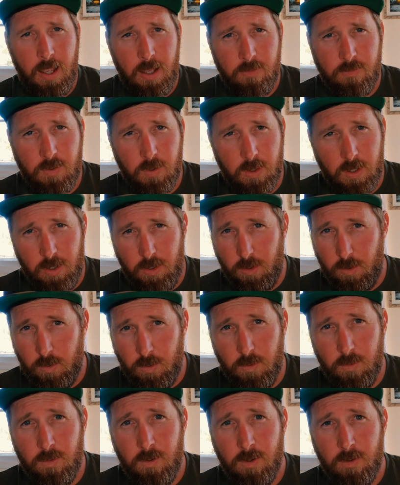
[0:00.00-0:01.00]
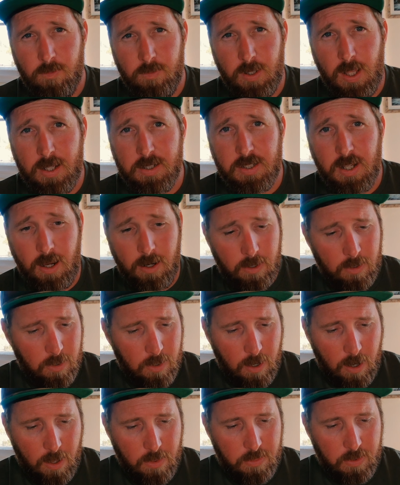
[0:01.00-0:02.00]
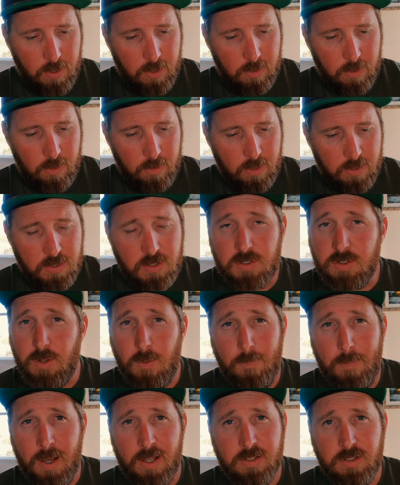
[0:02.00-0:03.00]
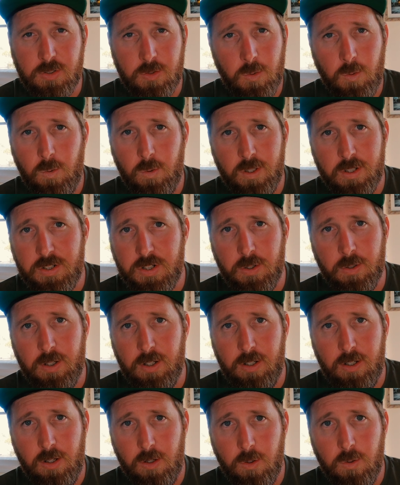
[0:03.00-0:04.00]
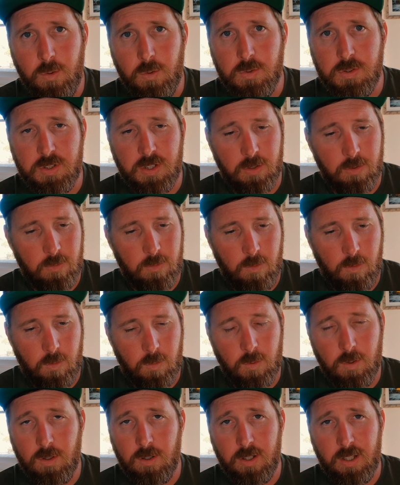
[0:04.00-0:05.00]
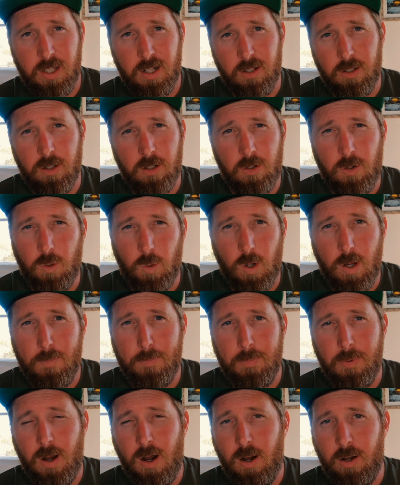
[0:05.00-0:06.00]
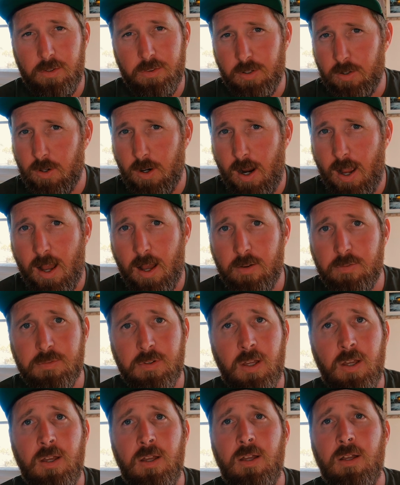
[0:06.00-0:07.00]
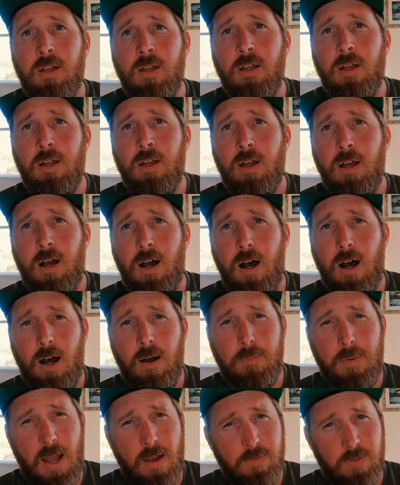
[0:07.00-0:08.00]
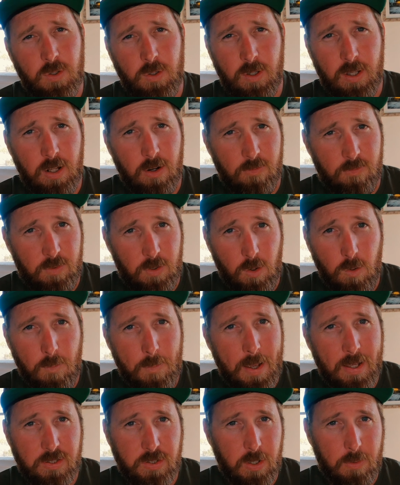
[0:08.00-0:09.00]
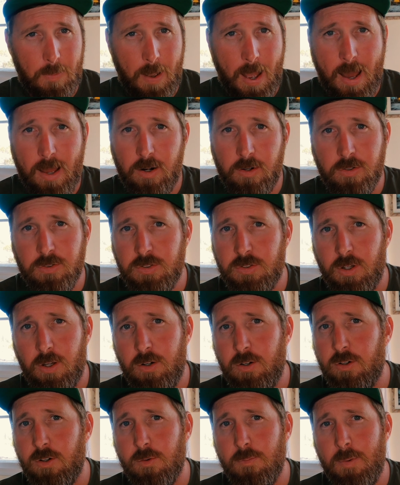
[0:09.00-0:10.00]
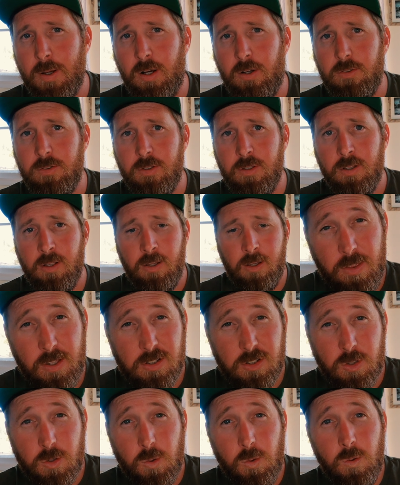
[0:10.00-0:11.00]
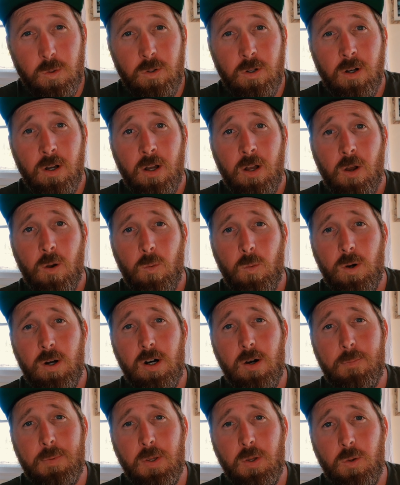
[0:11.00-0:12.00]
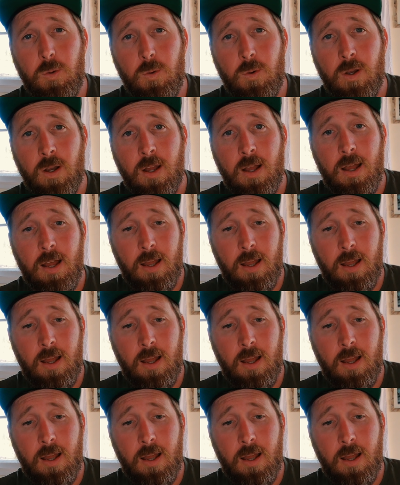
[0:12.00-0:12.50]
And for the new fly tyer, I think this is the best tool that you could use to get a good grip on the craft. After you get a few basic patterns under your belt, this tool will help you